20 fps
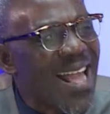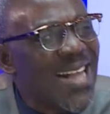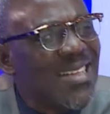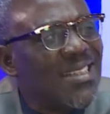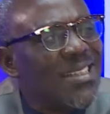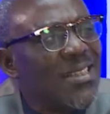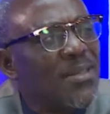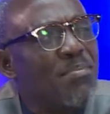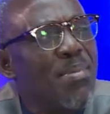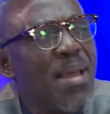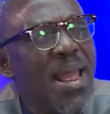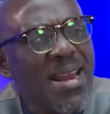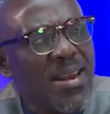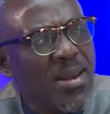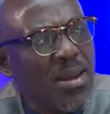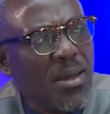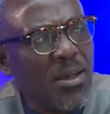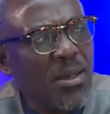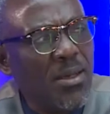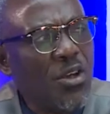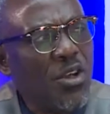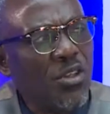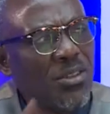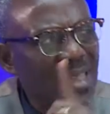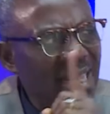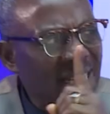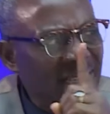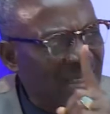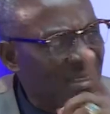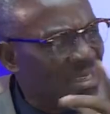headsmen,
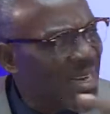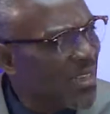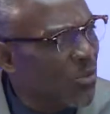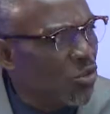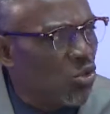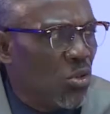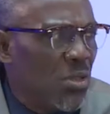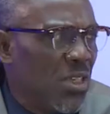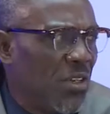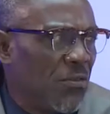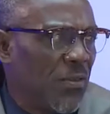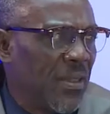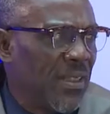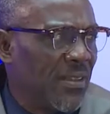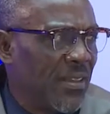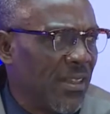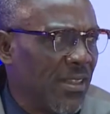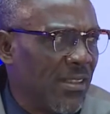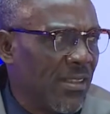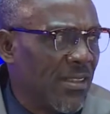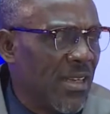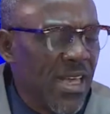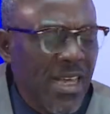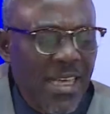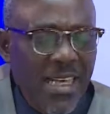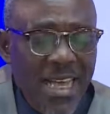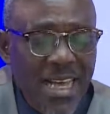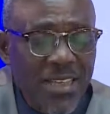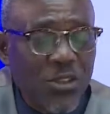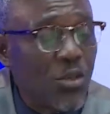not, there are two different things.
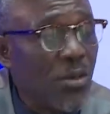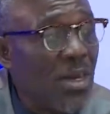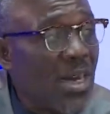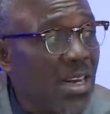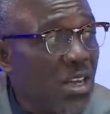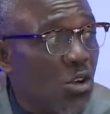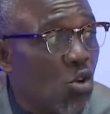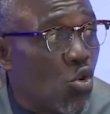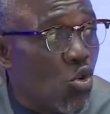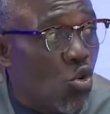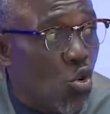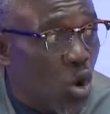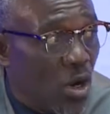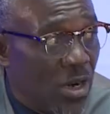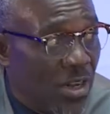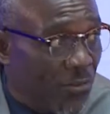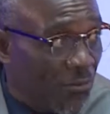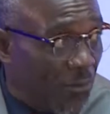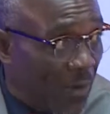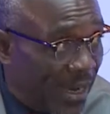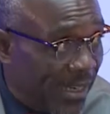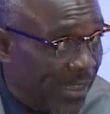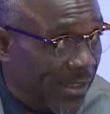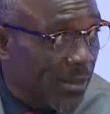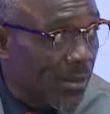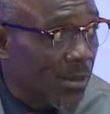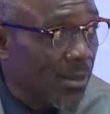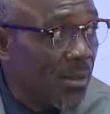He has already qualified